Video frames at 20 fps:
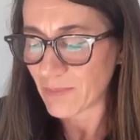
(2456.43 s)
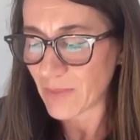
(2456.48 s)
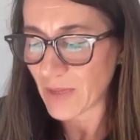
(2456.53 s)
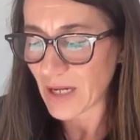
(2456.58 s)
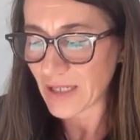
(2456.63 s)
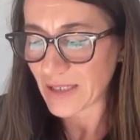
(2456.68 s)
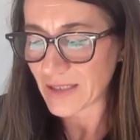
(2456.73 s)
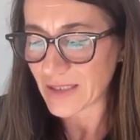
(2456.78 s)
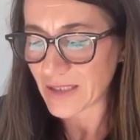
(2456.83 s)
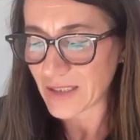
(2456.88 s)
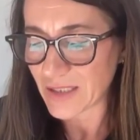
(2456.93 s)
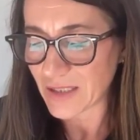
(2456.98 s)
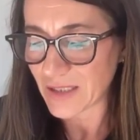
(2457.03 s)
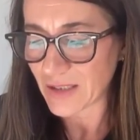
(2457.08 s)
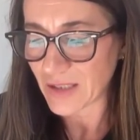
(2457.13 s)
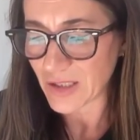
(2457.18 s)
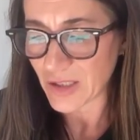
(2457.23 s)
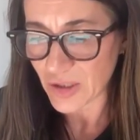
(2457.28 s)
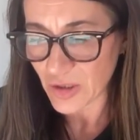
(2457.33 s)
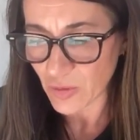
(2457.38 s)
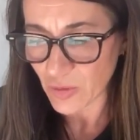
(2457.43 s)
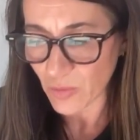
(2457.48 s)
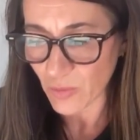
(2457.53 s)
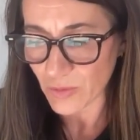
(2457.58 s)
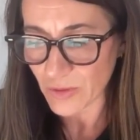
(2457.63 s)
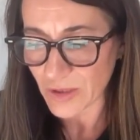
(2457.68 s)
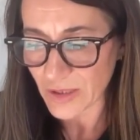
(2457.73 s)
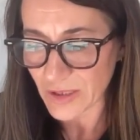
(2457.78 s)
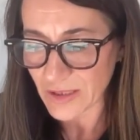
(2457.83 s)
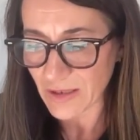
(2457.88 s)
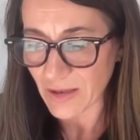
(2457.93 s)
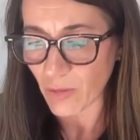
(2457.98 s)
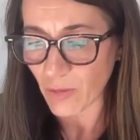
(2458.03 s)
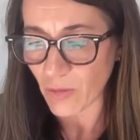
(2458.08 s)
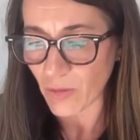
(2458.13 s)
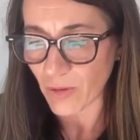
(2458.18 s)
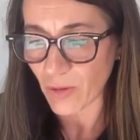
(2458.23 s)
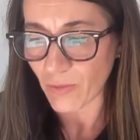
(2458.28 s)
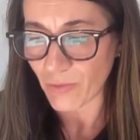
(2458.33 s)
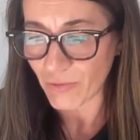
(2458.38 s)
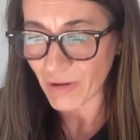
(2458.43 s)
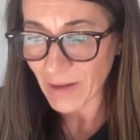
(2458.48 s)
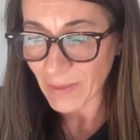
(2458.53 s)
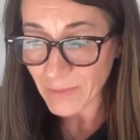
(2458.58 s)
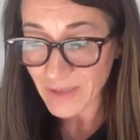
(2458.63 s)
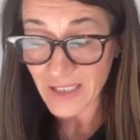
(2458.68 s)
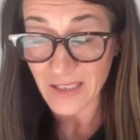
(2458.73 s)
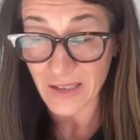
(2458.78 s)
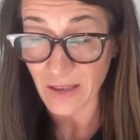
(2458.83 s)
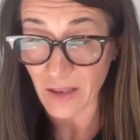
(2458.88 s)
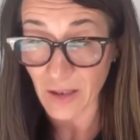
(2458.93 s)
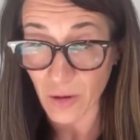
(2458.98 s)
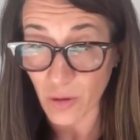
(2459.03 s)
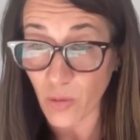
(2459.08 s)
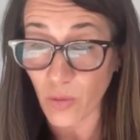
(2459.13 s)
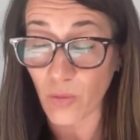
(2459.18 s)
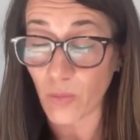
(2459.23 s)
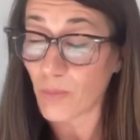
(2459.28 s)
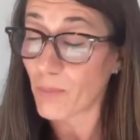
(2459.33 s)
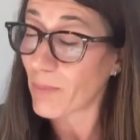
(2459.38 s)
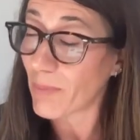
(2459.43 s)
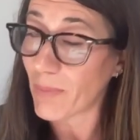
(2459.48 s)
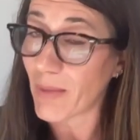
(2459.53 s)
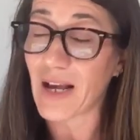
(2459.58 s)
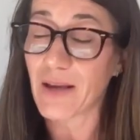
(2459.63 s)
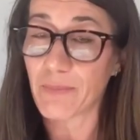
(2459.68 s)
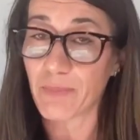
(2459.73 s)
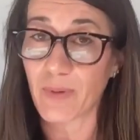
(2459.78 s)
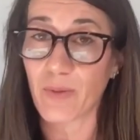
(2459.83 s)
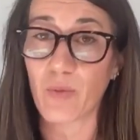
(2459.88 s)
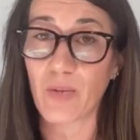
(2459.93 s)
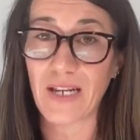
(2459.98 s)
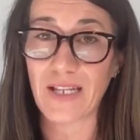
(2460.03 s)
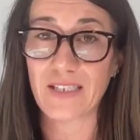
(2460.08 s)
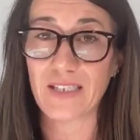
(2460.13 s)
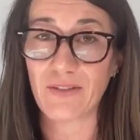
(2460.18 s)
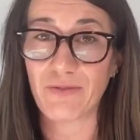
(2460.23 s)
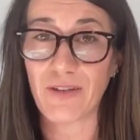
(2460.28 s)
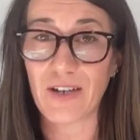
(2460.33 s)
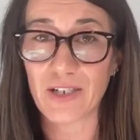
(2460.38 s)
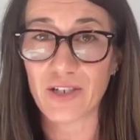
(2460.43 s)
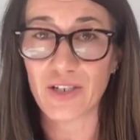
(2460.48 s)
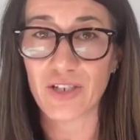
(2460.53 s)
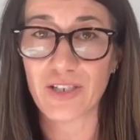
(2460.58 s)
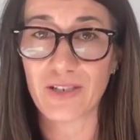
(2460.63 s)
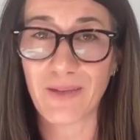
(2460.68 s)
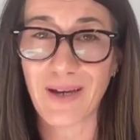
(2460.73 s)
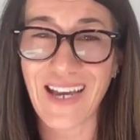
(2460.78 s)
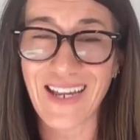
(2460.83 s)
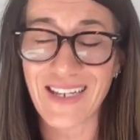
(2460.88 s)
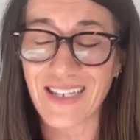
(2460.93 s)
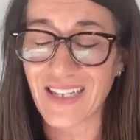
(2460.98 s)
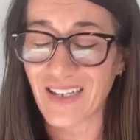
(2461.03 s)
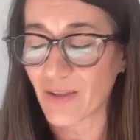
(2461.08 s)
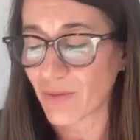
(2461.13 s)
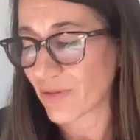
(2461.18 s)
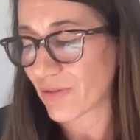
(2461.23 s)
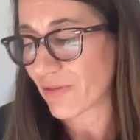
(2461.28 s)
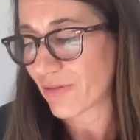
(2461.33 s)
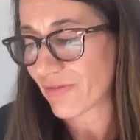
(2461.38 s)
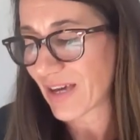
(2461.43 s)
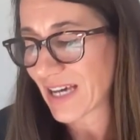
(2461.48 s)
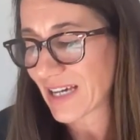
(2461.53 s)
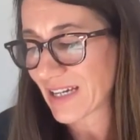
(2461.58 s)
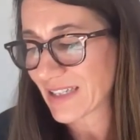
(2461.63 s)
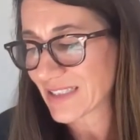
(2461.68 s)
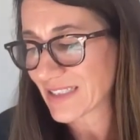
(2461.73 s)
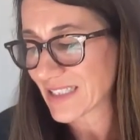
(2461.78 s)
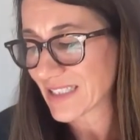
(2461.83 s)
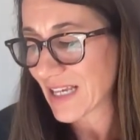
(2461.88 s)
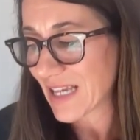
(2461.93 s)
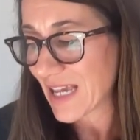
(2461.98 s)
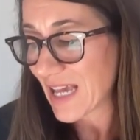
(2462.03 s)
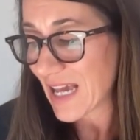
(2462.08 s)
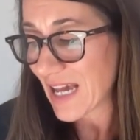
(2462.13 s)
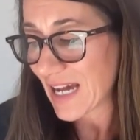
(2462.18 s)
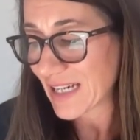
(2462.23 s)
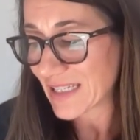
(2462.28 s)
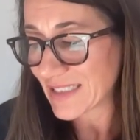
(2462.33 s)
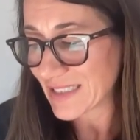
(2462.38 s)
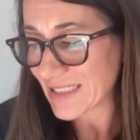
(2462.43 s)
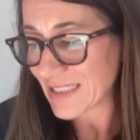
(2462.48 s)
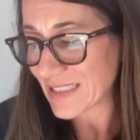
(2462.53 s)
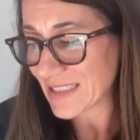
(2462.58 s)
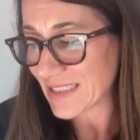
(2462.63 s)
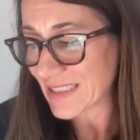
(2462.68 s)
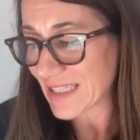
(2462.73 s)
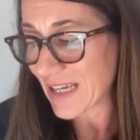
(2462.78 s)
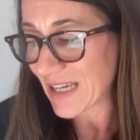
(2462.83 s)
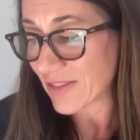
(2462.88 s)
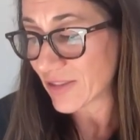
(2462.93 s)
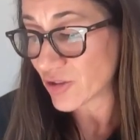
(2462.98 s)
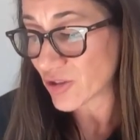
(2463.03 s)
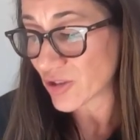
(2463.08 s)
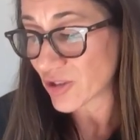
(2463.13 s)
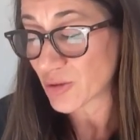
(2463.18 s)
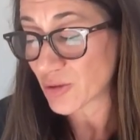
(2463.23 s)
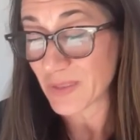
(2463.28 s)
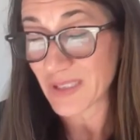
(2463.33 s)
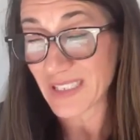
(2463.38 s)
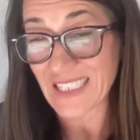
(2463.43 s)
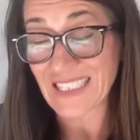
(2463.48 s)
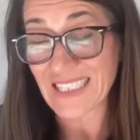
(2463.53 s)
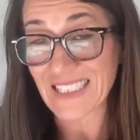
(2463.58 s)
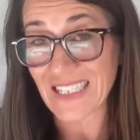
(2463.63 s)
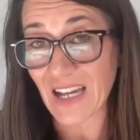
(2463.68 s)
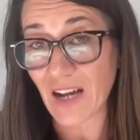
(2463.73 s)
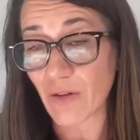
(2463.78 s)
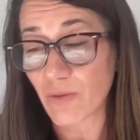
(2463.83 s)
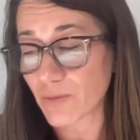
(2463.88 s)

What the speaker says: as to the sorts of remedies that the court might be willing to fashion depending on the facts. And indeed there, the judgment itself